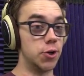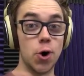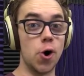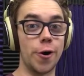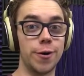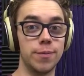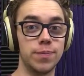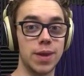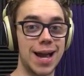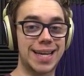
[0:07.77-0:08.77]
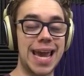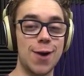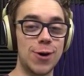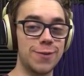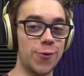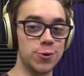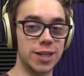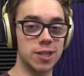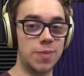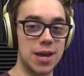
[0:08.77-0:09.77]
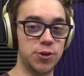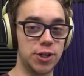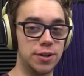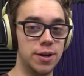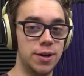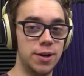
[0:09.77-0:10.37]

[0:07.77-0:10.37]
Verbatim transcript: Door. I can't wait for its expansion.